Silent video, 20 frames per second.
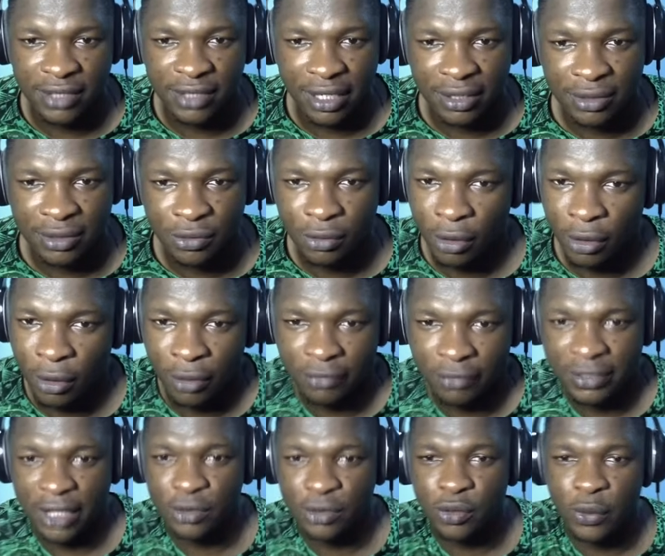and all of
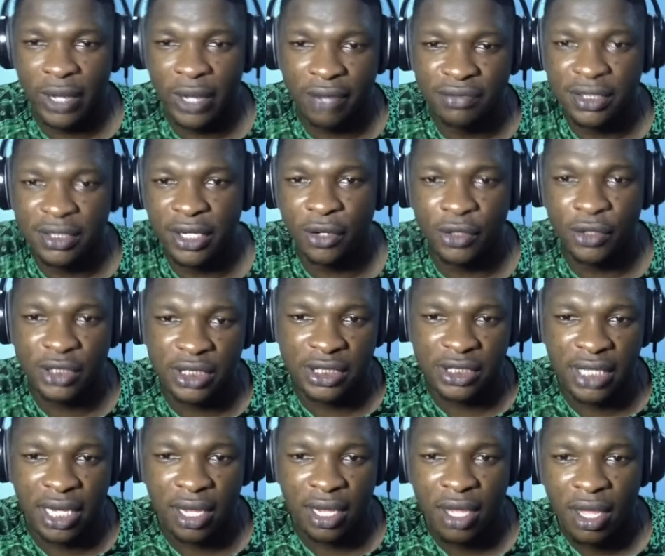that. So we have 3
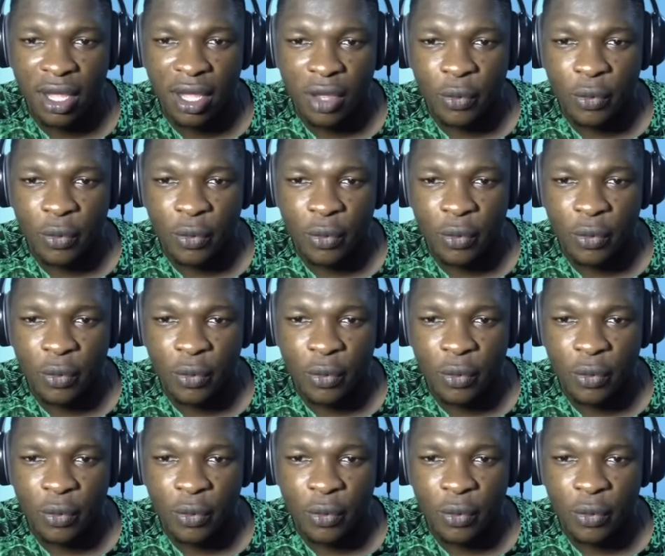Algeria.